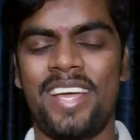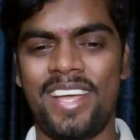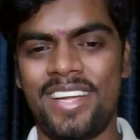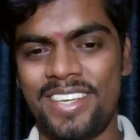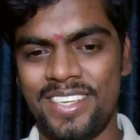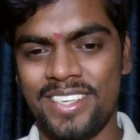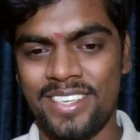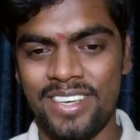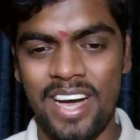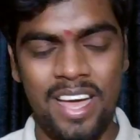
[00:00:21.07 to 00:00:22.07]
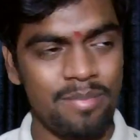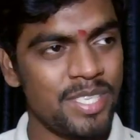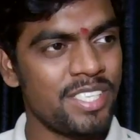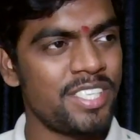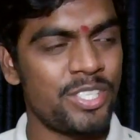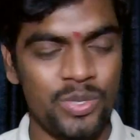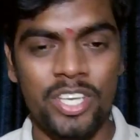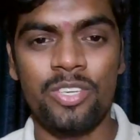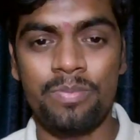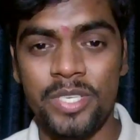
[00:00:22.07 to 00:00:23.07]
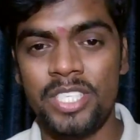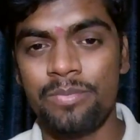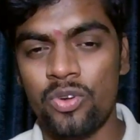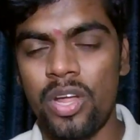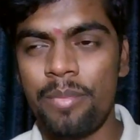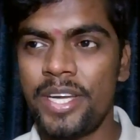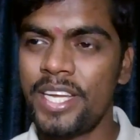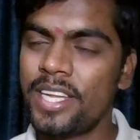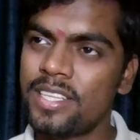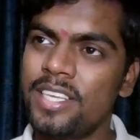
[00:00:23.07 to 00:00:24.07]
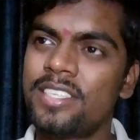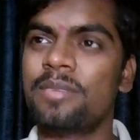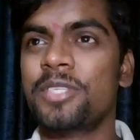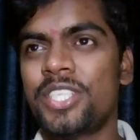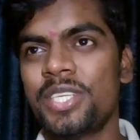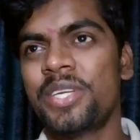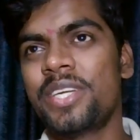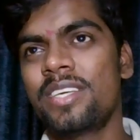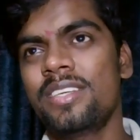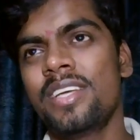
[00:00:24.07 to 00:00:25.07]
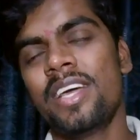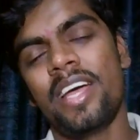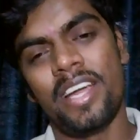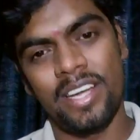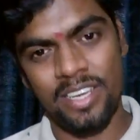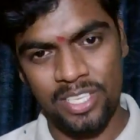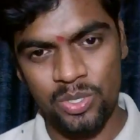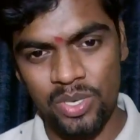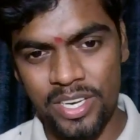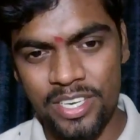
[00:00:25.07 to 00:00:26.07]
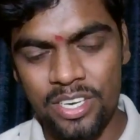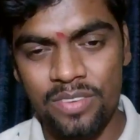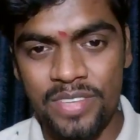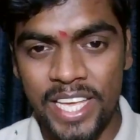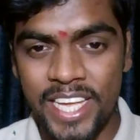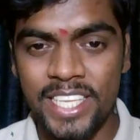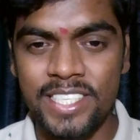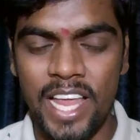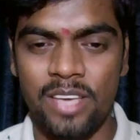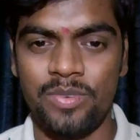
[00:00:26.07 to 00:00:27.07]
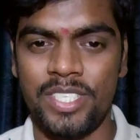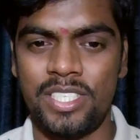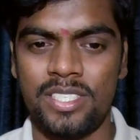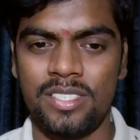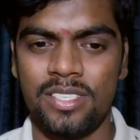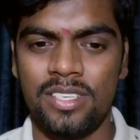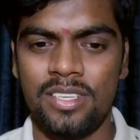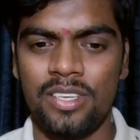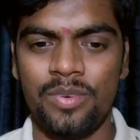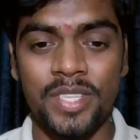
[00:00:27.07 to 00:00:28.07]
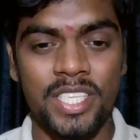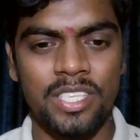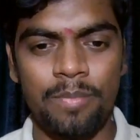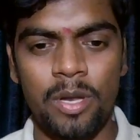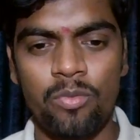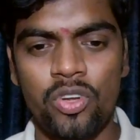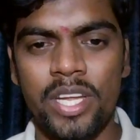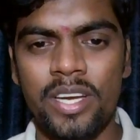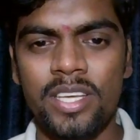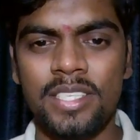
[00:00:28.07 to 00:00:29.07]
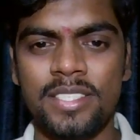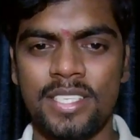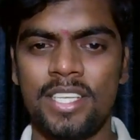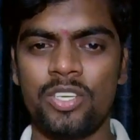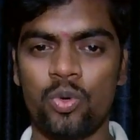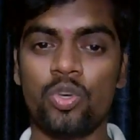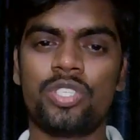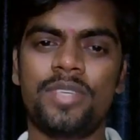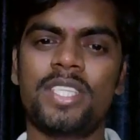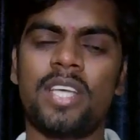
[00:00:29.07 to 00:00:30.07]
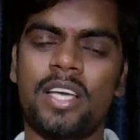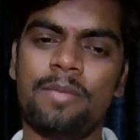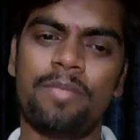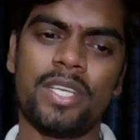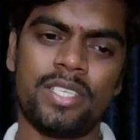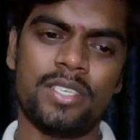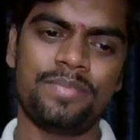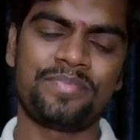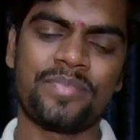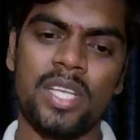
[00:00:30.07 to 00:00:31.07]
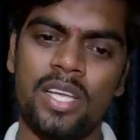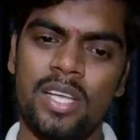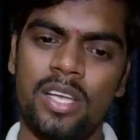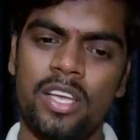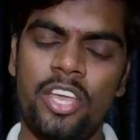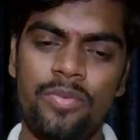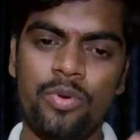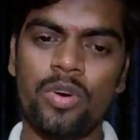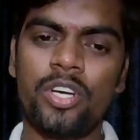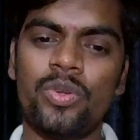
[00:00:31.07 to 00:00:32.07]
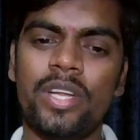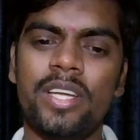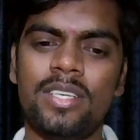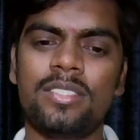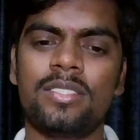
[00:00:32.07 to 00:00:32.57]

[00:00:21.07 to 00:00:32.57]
and I am a student of PG program in data science and machine learning and also learner of English language with the Sapal Book Learning coach with Saki Pasha. If you want to learn,